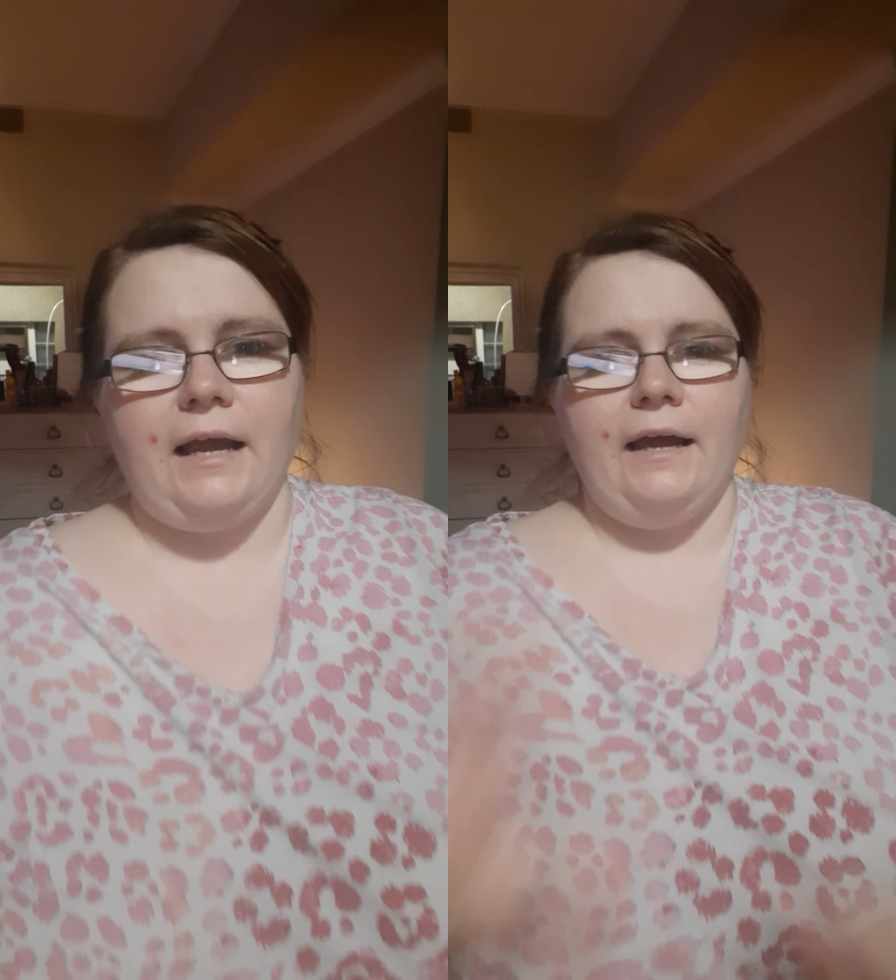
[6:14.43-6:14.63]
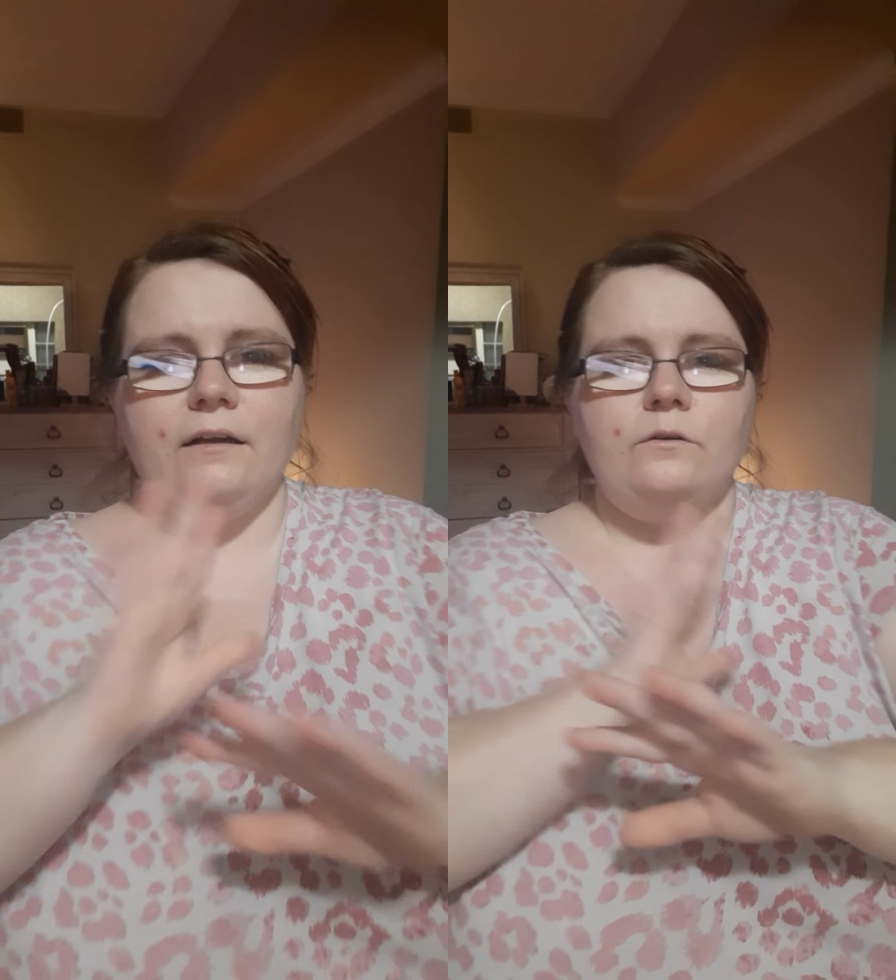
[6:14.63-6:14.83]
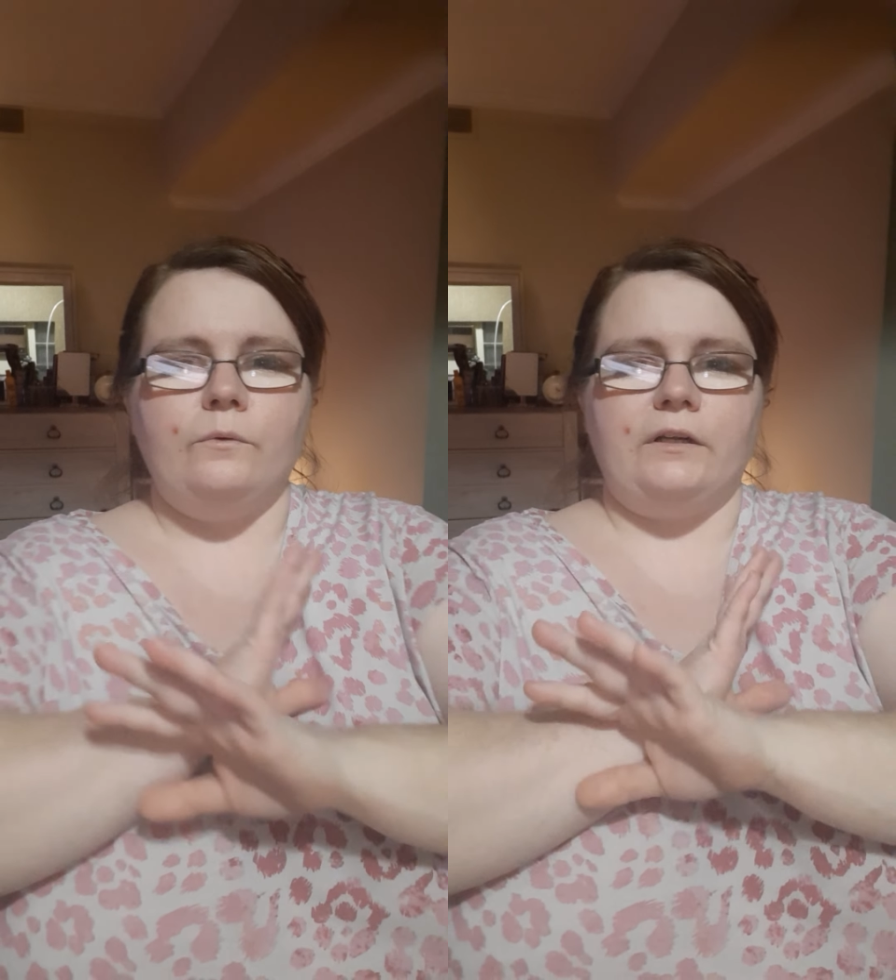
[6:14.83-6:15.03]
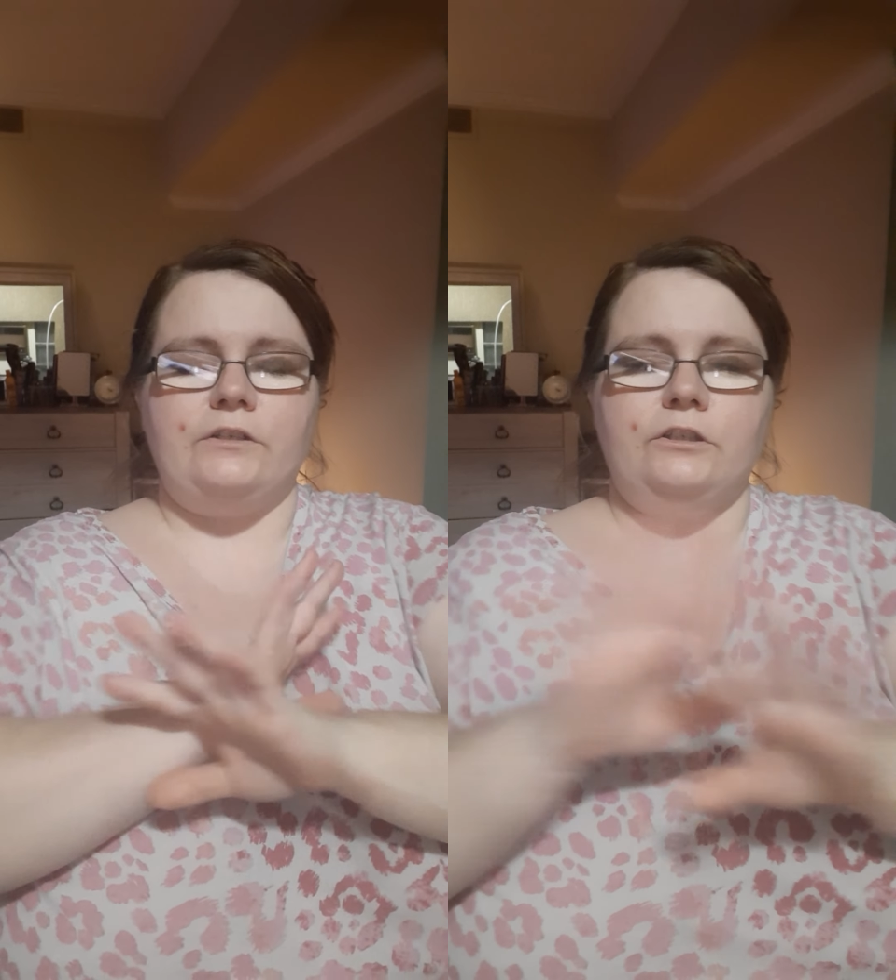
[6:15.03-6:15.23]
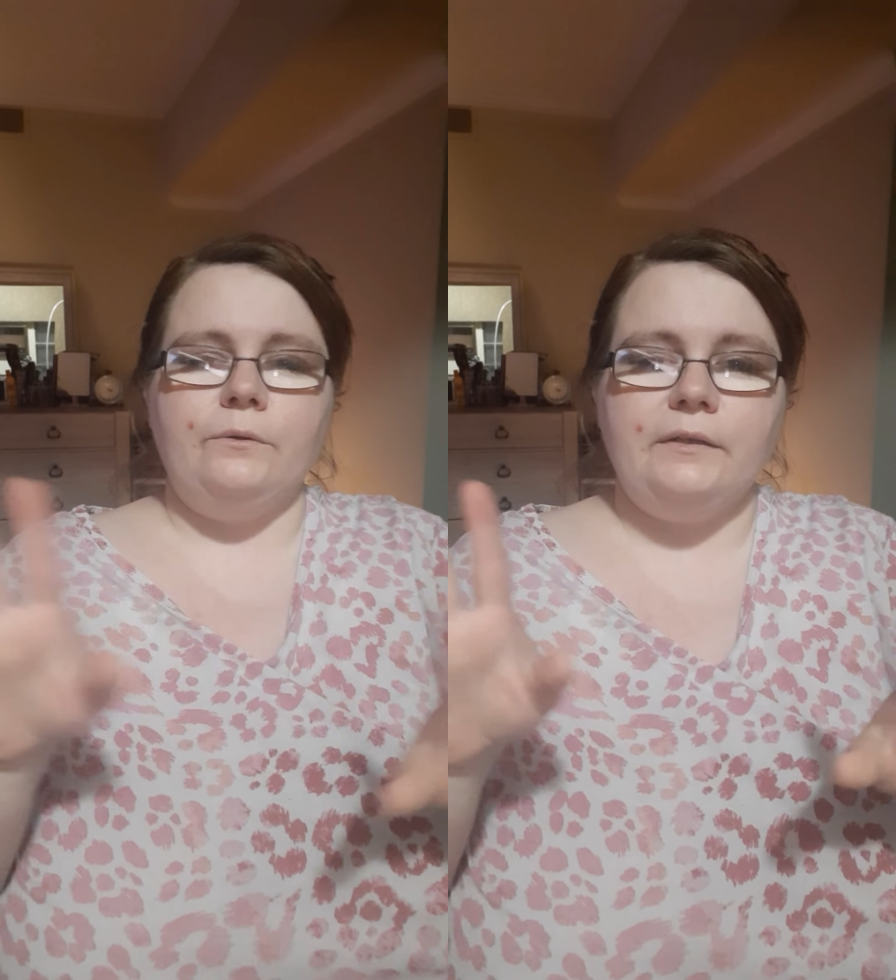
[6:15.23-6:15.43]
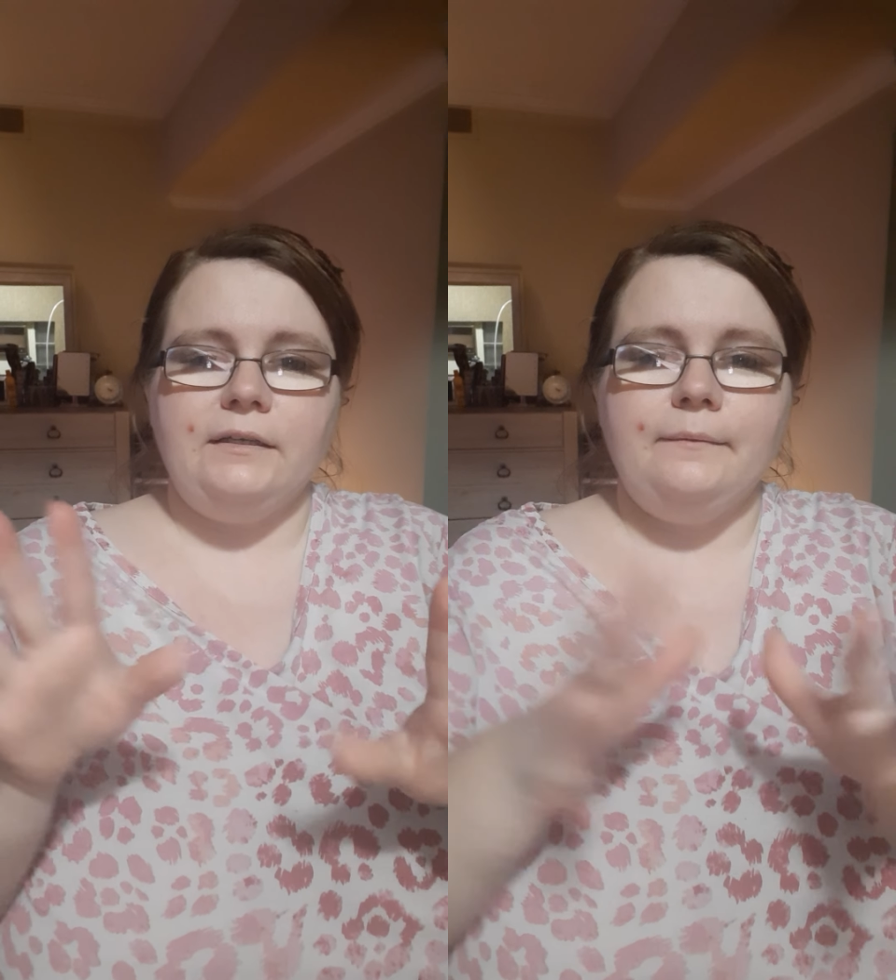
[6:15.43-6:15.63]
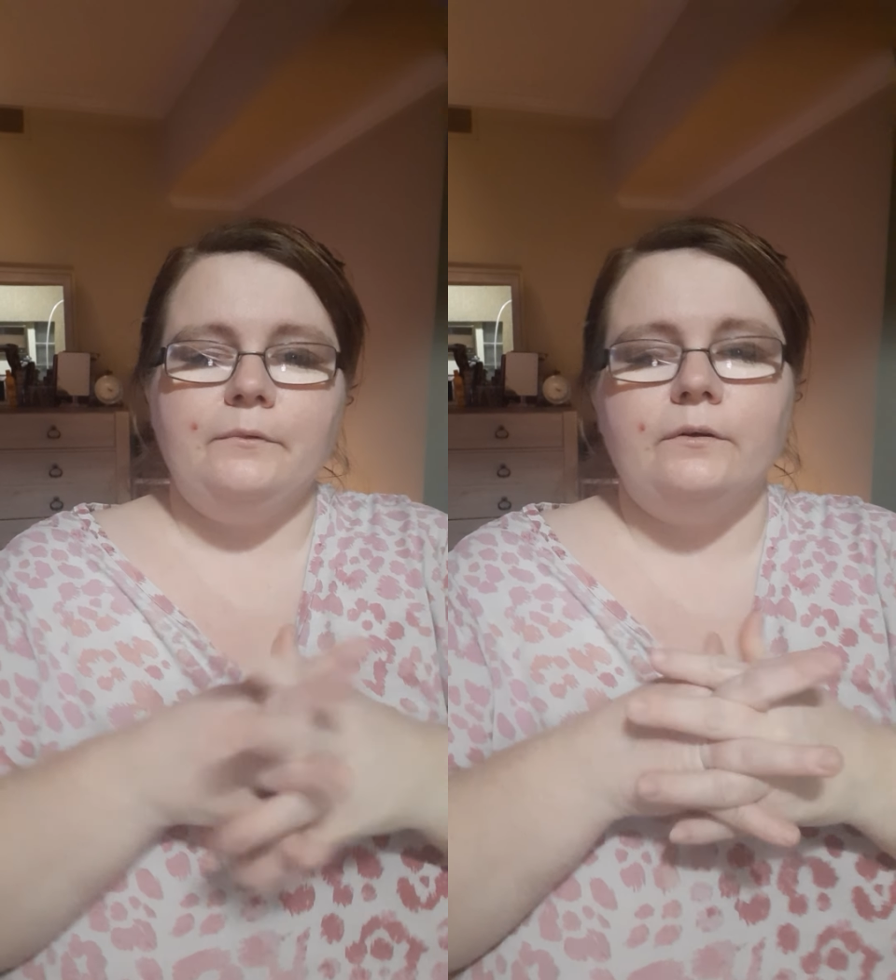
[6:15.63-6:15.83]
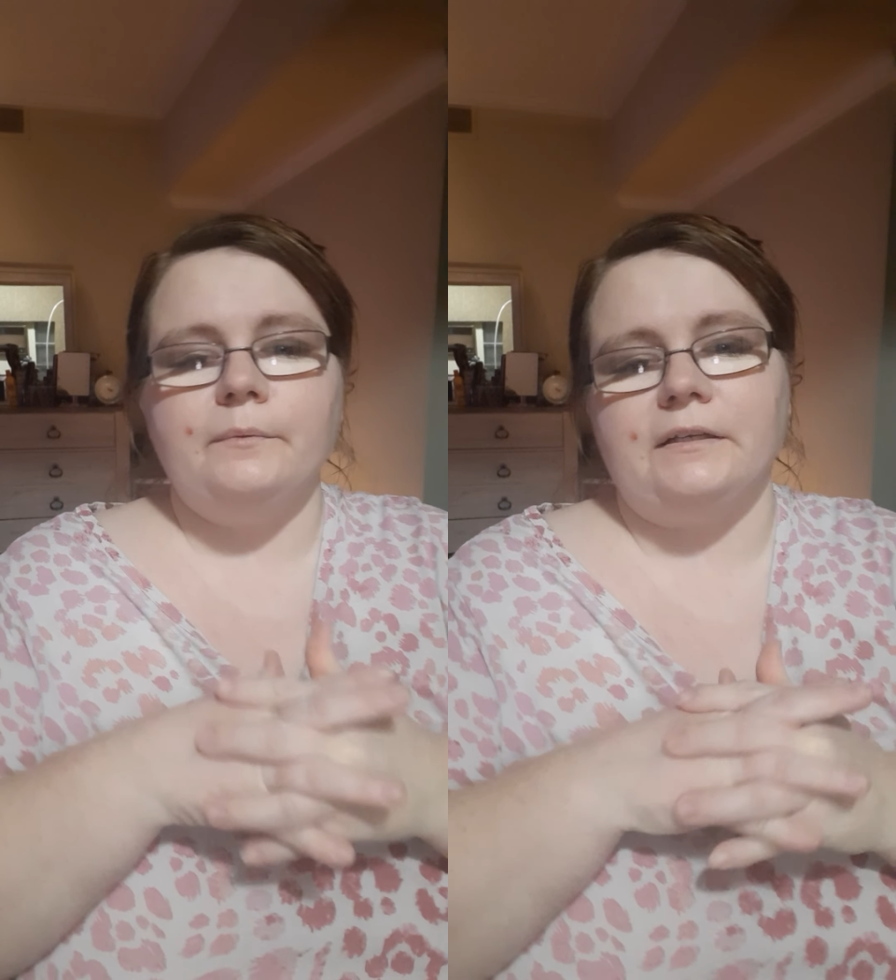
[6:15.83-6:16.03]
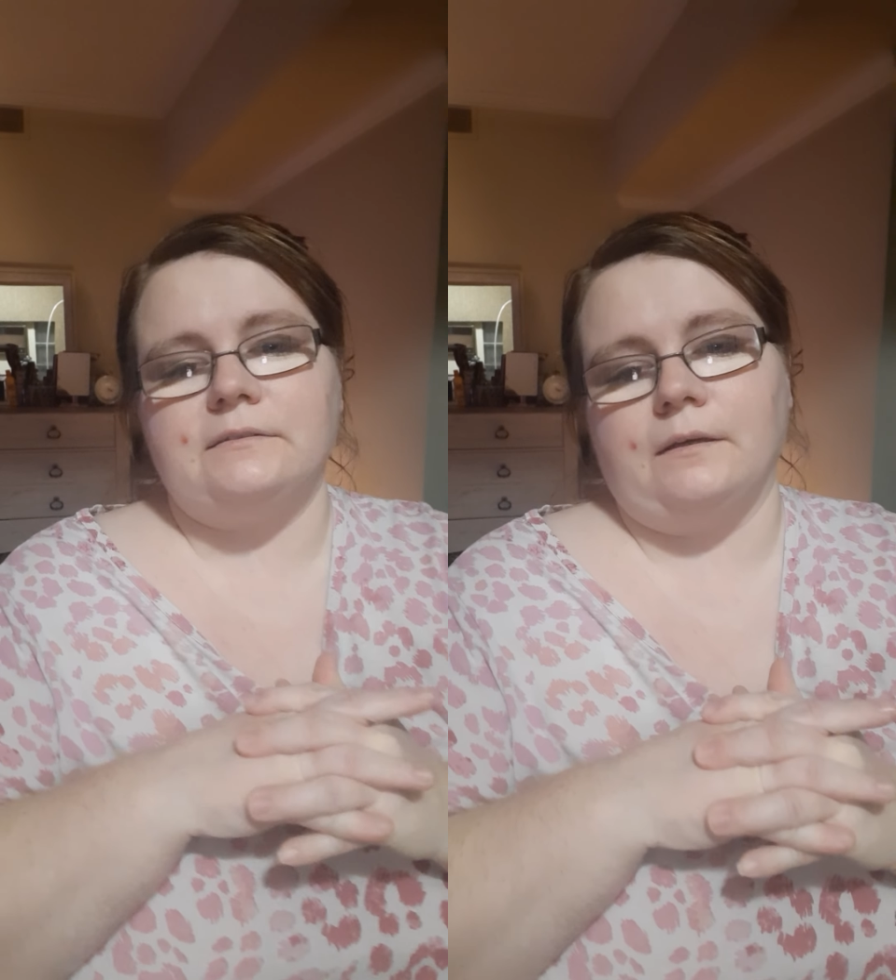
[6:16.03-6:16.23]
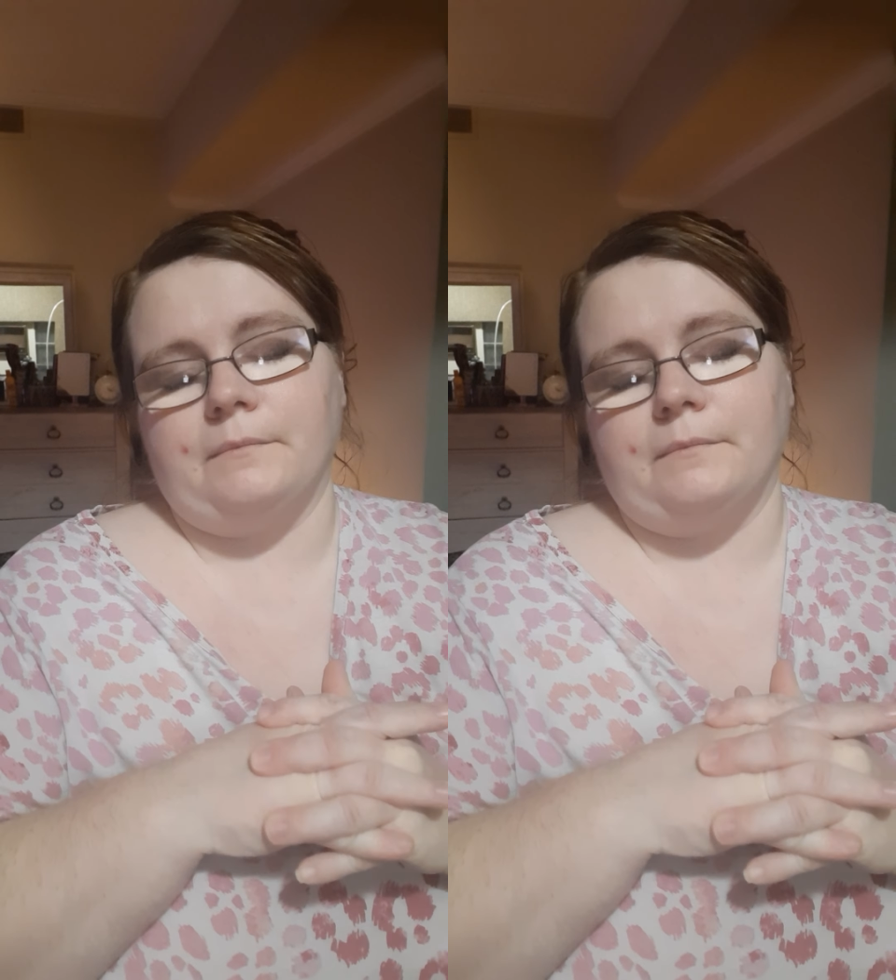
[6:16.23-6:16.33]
I don't want to do it anymore because my